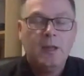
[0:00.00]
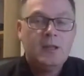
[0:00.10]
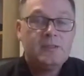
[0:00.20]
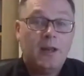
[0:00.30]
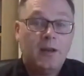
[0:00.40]

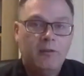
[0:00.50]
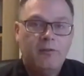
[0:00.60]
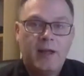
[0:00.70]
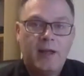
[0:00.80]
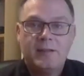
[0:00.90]
Seller
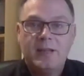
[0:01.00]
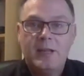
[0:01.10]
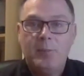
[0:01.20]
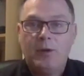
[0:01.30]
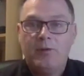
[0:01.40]
Advance, the key
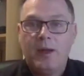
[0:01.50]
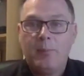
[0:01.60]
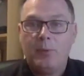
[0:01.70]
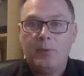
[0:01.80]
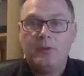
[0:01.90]
part of that
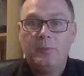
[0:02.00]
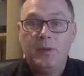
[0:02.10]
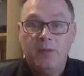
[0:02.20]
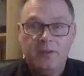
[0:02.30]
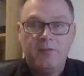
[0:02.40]
product has been
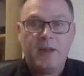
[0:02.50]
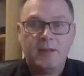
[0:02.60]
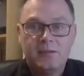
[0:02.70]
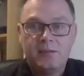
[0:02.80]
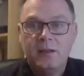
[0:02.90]
the
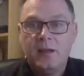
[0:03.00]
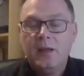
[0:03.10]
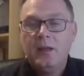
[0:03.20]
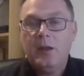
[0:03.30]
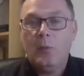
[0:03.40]
advance.
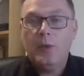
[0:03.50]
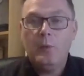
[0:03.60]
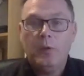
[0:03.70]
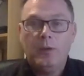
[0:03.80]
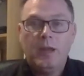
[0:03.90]
We
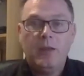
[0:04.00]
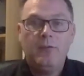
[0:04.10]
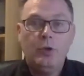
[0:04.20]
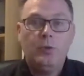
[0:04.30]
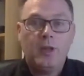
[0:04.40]
will give
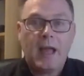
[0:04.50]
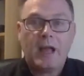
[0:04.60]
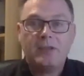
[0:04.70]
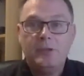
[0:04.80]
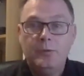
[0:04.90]
you the
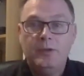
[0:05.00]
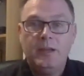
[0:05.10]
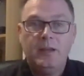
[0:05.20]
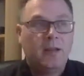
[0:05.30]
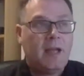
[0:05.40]
cash, you the
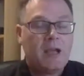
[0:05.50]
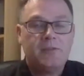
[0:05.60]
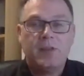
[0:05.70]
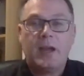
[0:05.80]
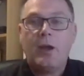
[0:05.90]
dealer, the cash for
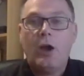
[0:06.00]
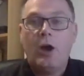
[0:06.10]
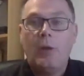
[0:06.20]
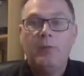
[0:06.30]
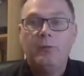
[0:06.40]
that
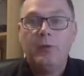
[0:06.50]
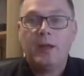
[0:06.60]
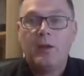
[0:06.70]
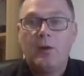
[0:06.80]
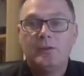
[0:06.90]
car before that
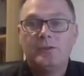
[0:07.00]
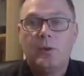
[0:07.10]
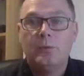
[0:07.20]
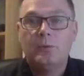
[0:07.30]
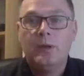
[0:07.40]
car is
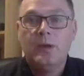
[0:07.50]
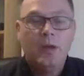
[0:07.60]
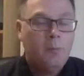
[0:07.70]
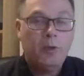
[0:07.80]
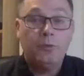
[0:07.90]
sold,
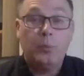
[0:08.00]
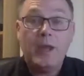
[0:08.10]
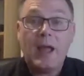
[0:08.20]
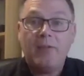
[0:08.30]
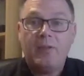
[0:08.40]
because we
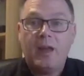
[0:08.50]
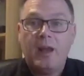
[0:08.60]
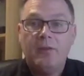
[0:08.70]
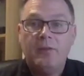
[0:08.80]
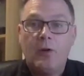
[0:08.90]
have that
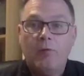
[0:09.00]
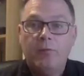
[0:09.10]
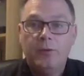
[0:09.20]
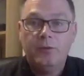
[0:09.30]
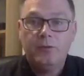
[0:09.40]
level of
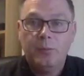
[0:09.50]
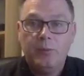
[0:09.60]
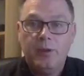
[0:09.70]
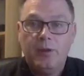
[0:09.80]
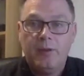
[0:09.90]
confidence
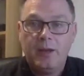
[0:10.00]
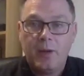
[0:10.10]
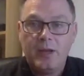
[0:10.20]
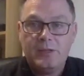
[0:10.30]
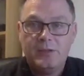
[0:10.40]
within our
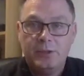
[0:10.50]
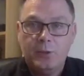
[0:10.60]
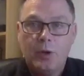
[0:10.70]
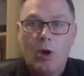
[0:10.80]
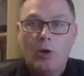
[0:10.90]
valuations that you
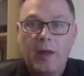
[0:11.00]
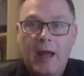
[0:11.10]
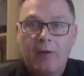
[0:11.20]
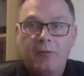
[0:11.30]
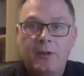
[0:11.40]
can't have